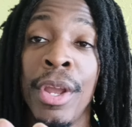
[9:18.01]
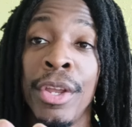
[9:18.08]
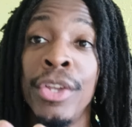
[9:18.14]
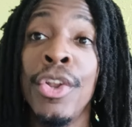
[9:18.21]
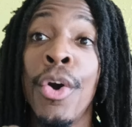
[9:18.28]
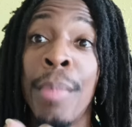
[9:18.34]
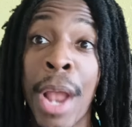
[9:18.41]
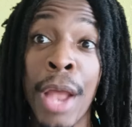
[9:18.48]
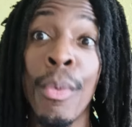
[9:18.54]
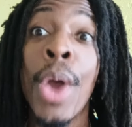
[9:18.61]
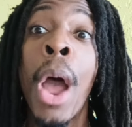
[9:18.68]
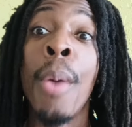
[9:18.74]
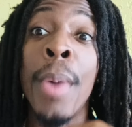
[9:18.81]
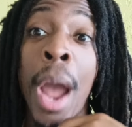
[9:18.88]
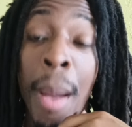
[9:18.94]
you know, but
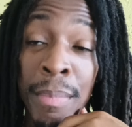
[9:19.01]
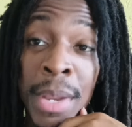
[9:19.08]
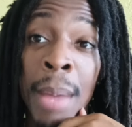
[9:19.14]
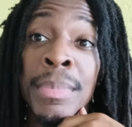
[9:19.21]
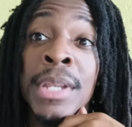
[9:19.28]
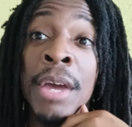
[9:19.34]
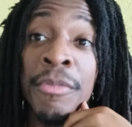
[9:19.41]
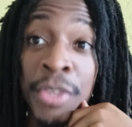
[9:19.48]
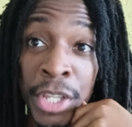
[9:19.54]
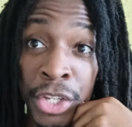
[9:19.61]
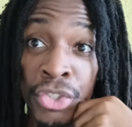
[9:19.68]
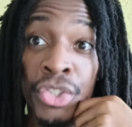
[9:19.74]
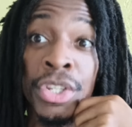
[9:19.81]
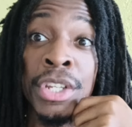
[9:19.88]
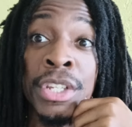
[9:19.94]
I'm definitely
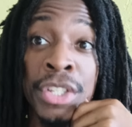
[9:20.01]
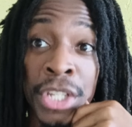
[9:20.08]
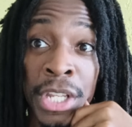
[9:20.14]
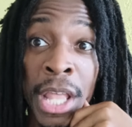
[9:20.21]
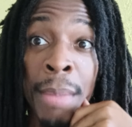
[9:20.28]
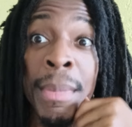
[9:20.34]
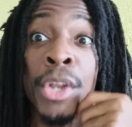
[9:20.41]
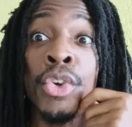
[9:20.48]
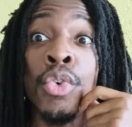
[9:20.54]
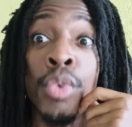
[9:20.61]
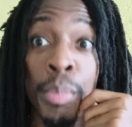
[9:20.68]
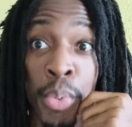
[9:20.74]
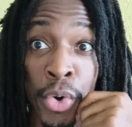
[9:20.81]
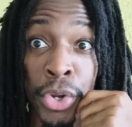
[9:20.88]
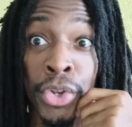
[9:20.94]
interested to see that medical
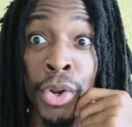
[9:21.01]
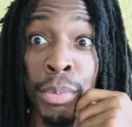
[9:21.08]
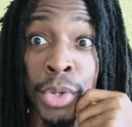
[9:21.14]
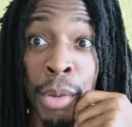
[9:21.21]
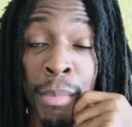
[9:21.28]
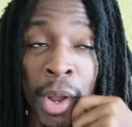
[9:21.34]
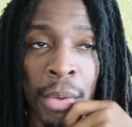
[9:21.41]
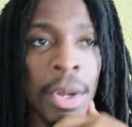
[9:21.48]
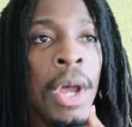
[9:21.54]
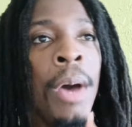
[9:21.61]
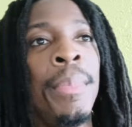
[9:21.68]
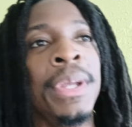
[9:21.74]
report, you know what I'm talking about.